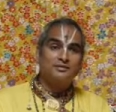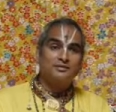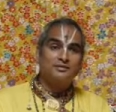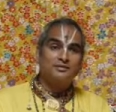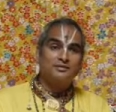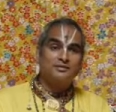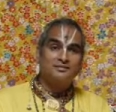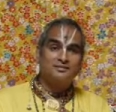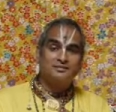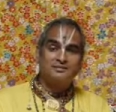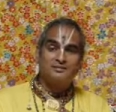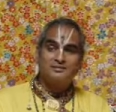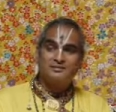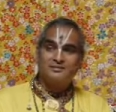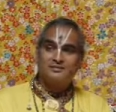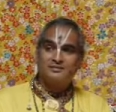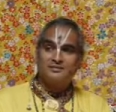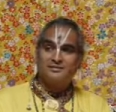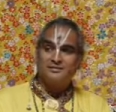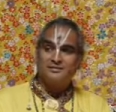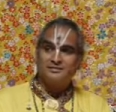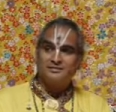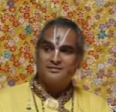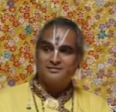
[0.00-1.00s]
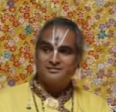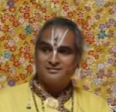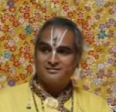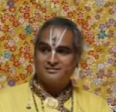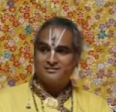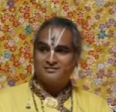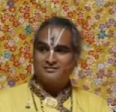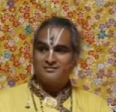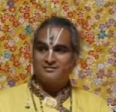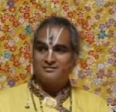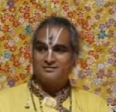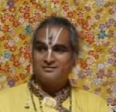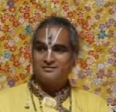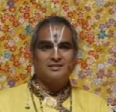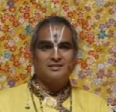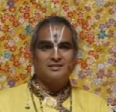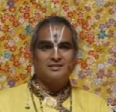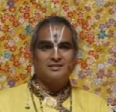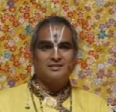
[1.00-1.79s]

No one is speaking in this clip.